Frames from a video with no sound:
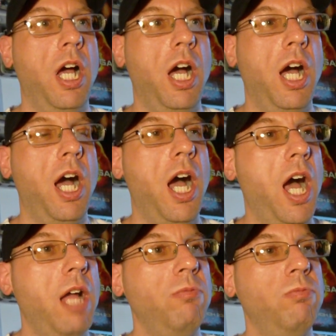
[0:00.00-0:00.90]

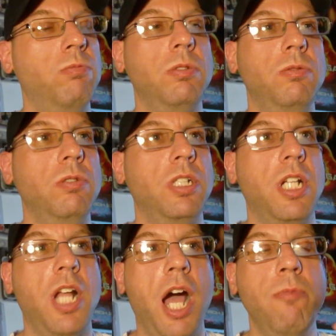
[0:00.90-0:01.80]

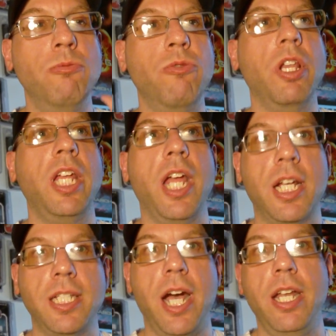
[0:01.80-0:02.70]
I'm really
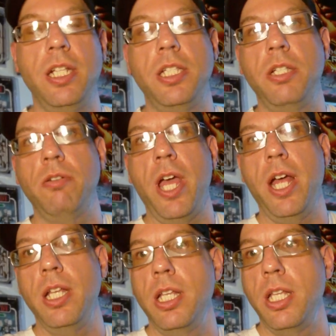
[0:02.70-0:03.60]
excited to get